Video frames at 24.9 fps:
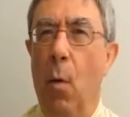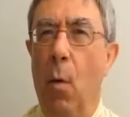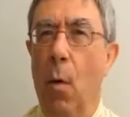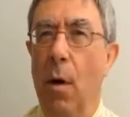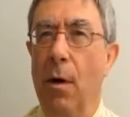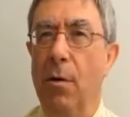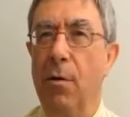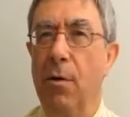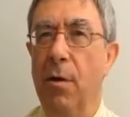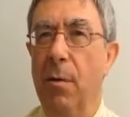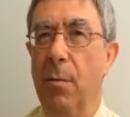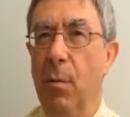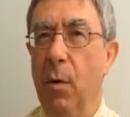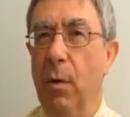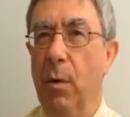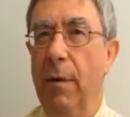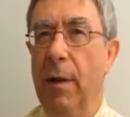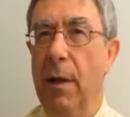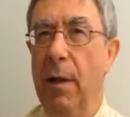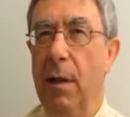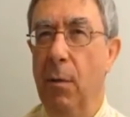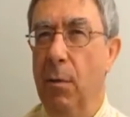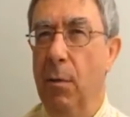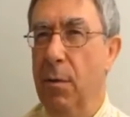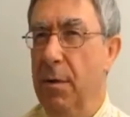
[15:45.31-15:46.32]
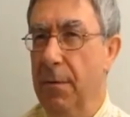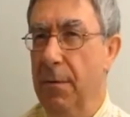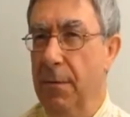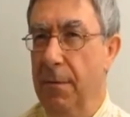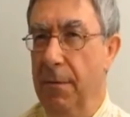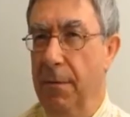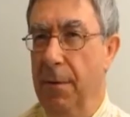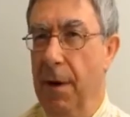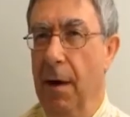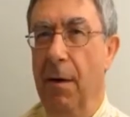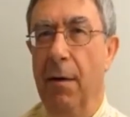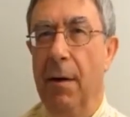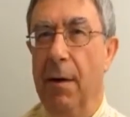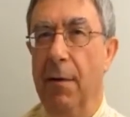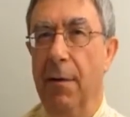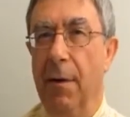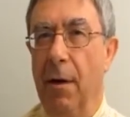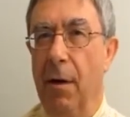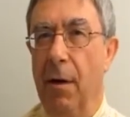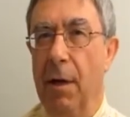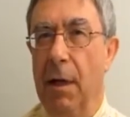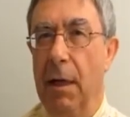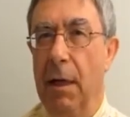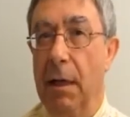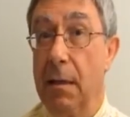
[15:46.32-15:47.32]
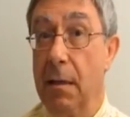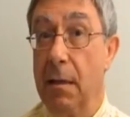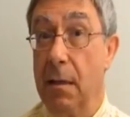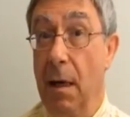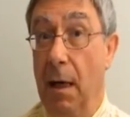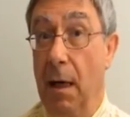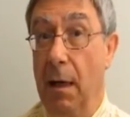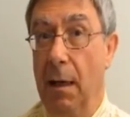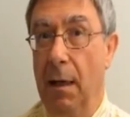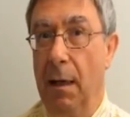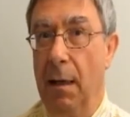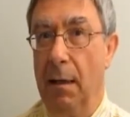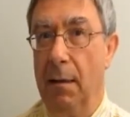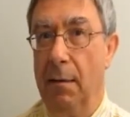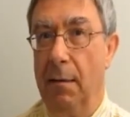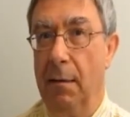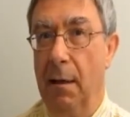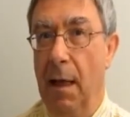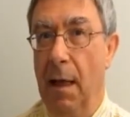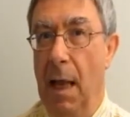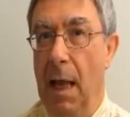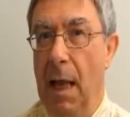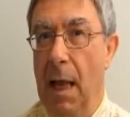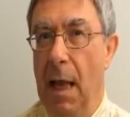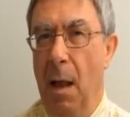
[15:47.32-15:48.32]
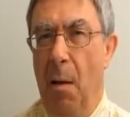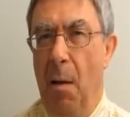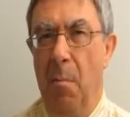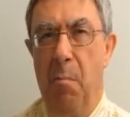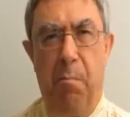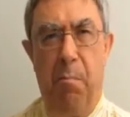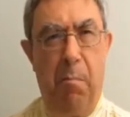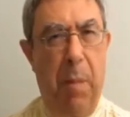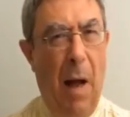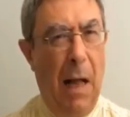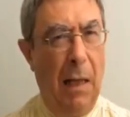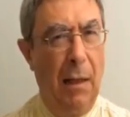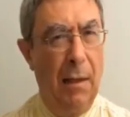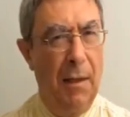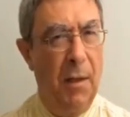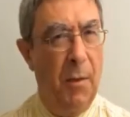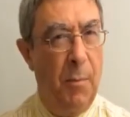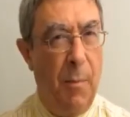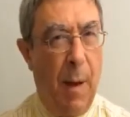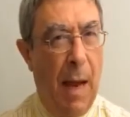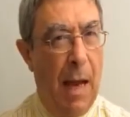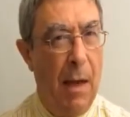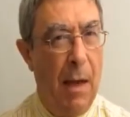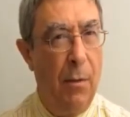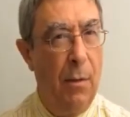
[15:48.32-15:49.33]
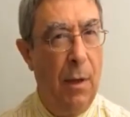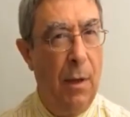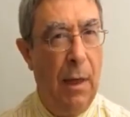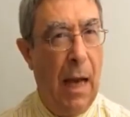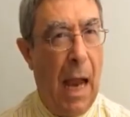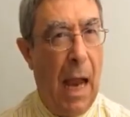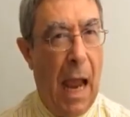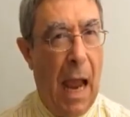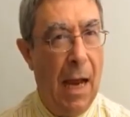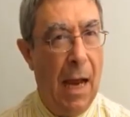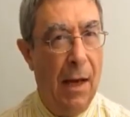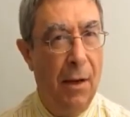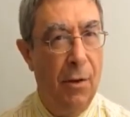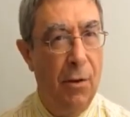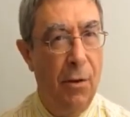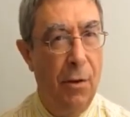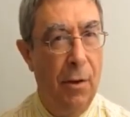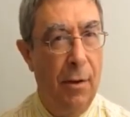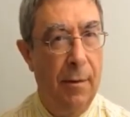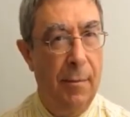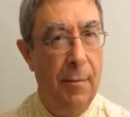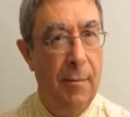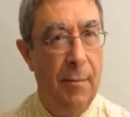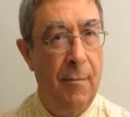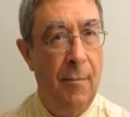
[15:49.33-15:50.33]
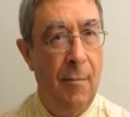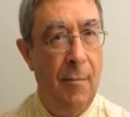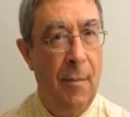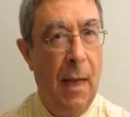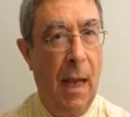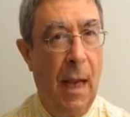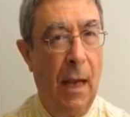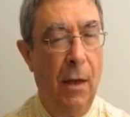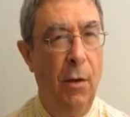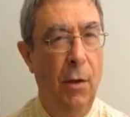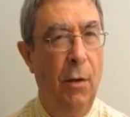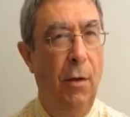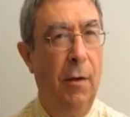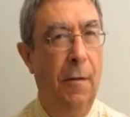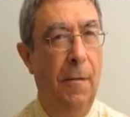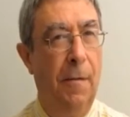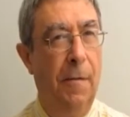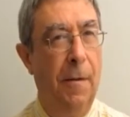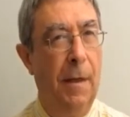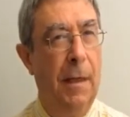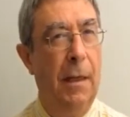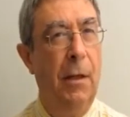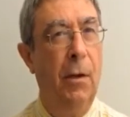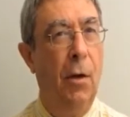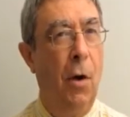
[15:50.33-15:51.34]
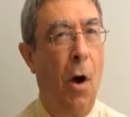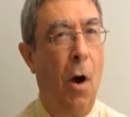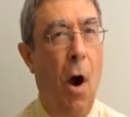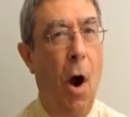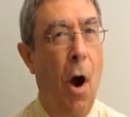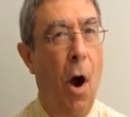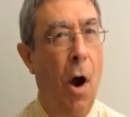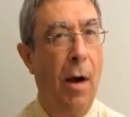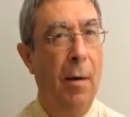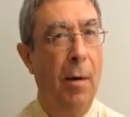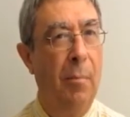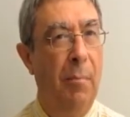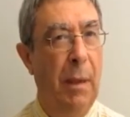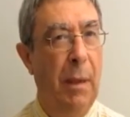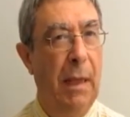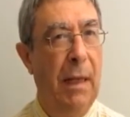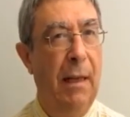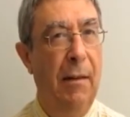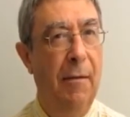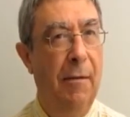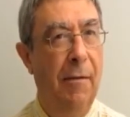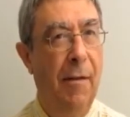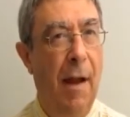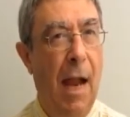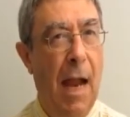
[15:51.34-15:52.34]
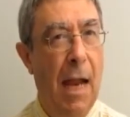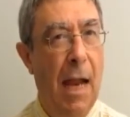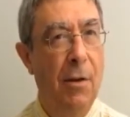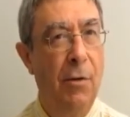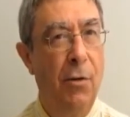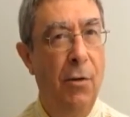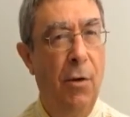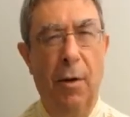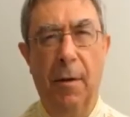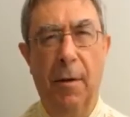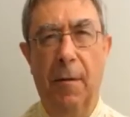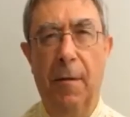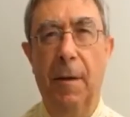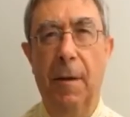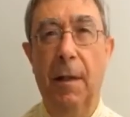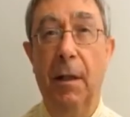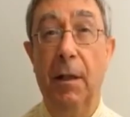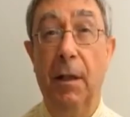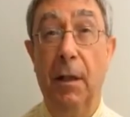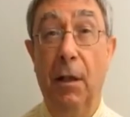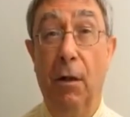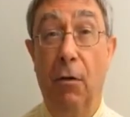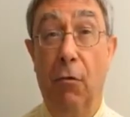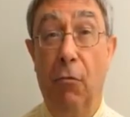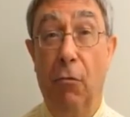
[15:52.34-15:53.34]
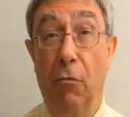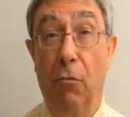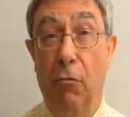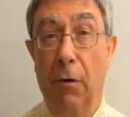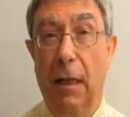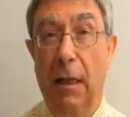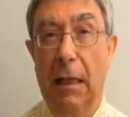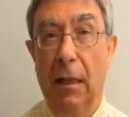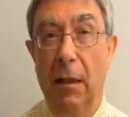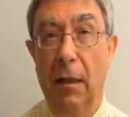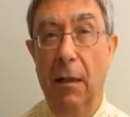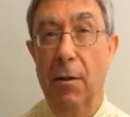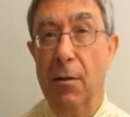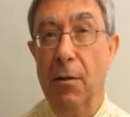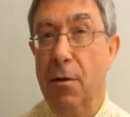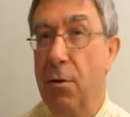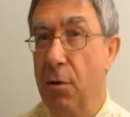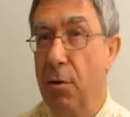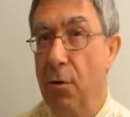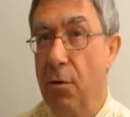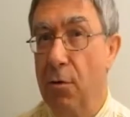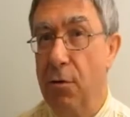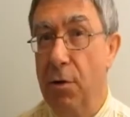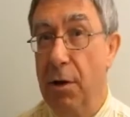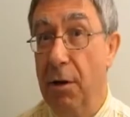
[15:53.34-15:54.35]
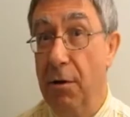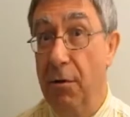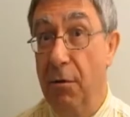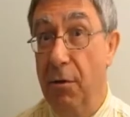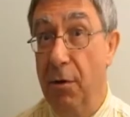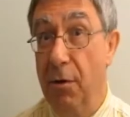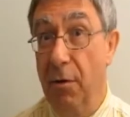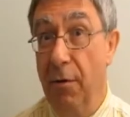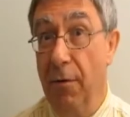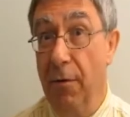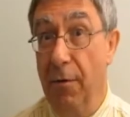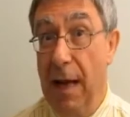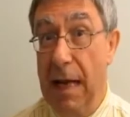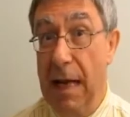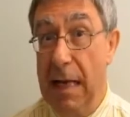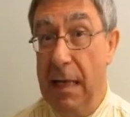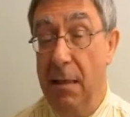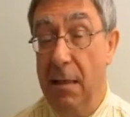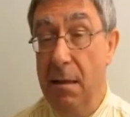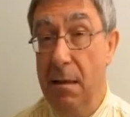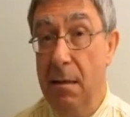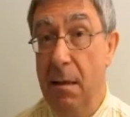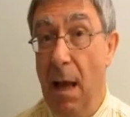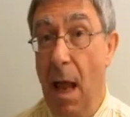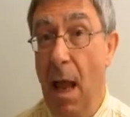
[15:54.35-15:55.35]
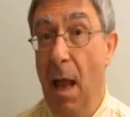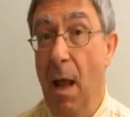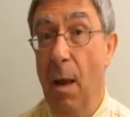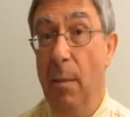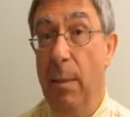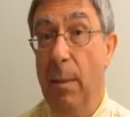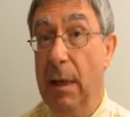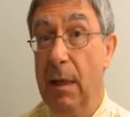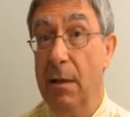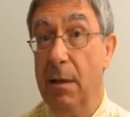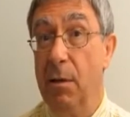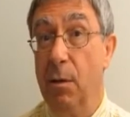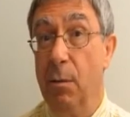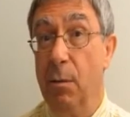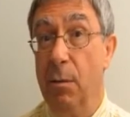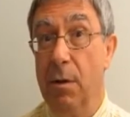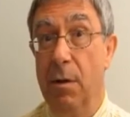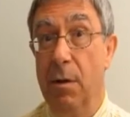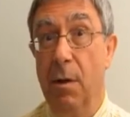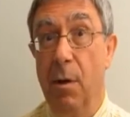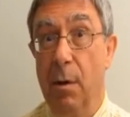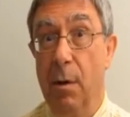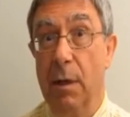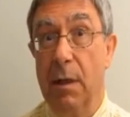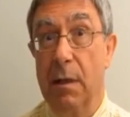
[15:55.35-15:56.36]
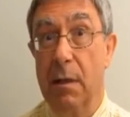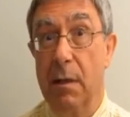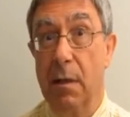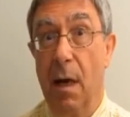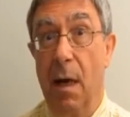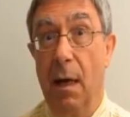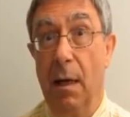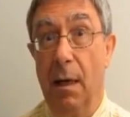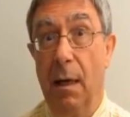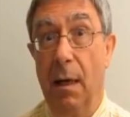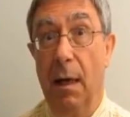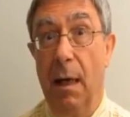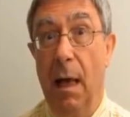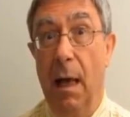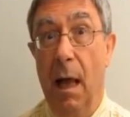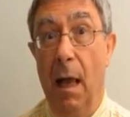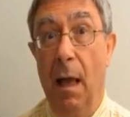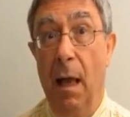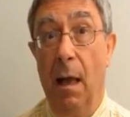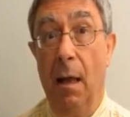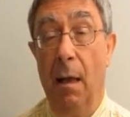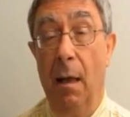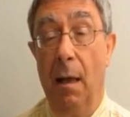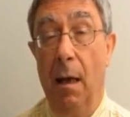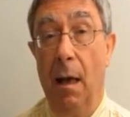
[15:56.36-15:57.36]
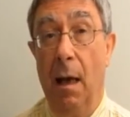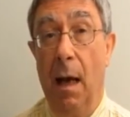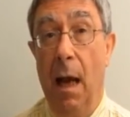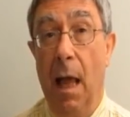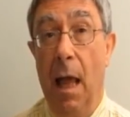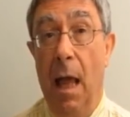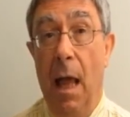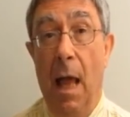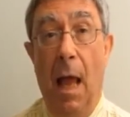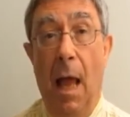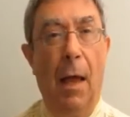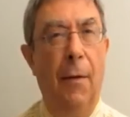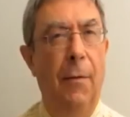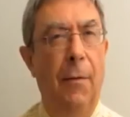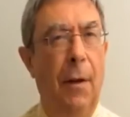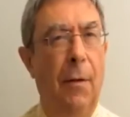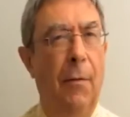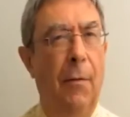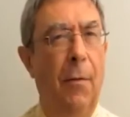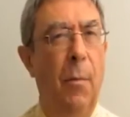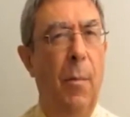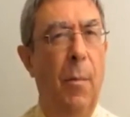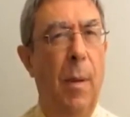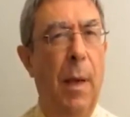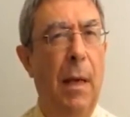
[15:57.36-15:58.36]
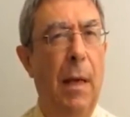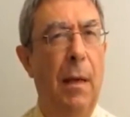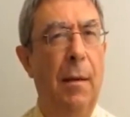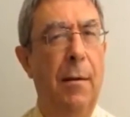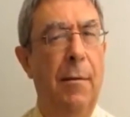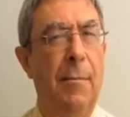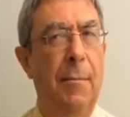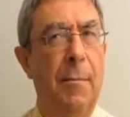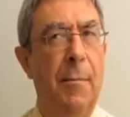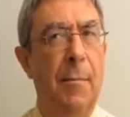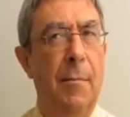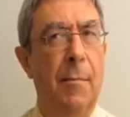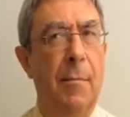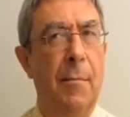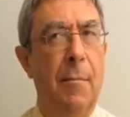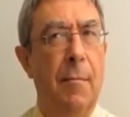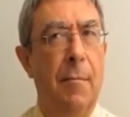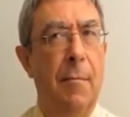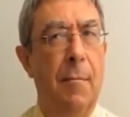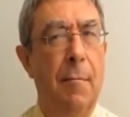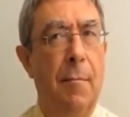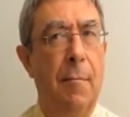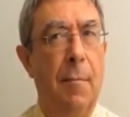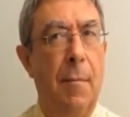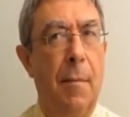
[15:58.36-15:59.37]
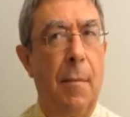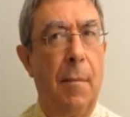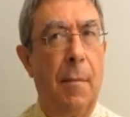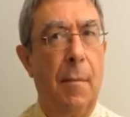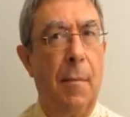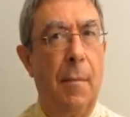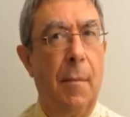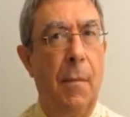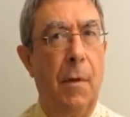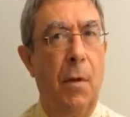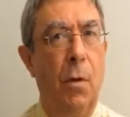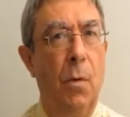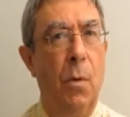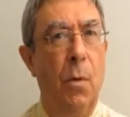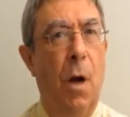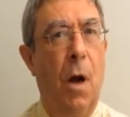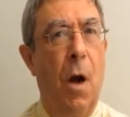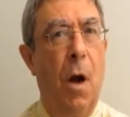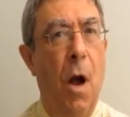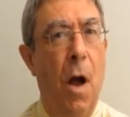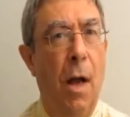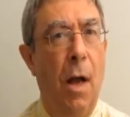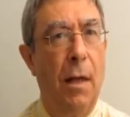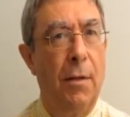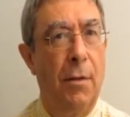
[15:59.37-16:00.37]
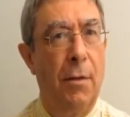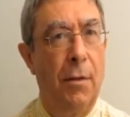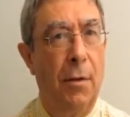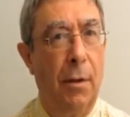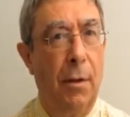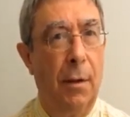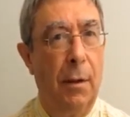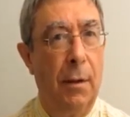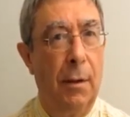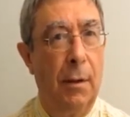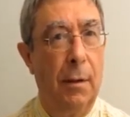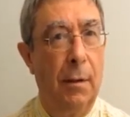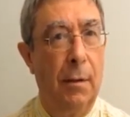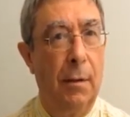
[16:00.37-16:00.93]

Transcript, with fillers: watched a movie that was very, very exciting, pulse pounding action? You could feel your heart beating fast. You could feel the adrenaline surging through your veins because it was so exciting. Have you ever been to a concert